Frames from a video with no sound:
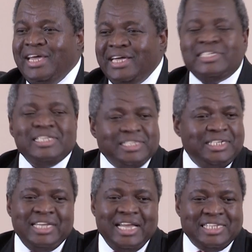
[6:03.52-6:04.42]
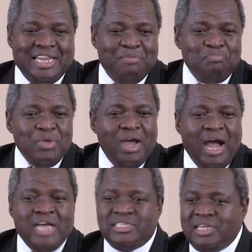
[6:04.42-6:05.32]
Seriously,
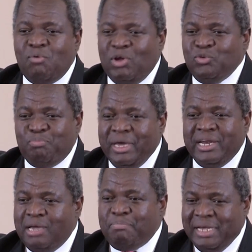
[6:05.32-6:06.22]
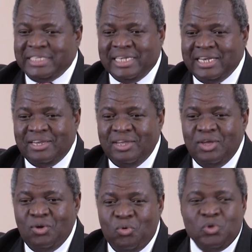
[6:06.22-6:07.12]
I still want to bury a person
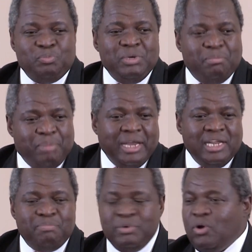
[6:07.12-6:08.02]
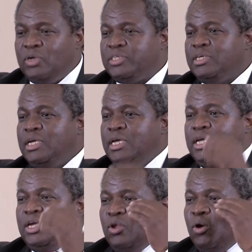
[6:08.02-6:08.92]
who's being buried because,
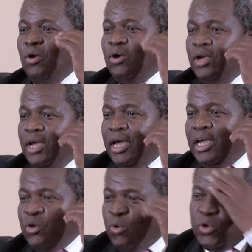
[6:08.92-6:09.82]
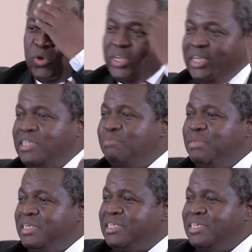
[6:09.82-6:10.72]
he could not eat
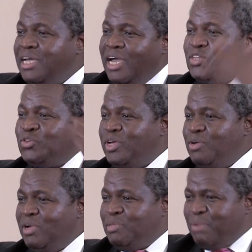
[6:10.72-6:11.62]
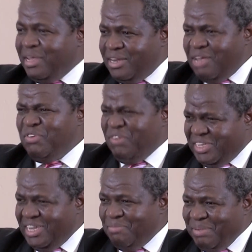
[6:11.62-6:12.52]
meat, and so he was buried. Have you ever
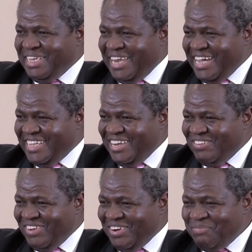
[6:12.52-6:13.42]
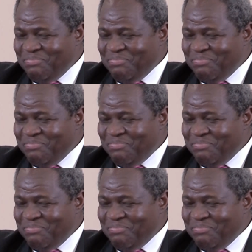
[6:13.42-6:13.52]
seen a person like that as well?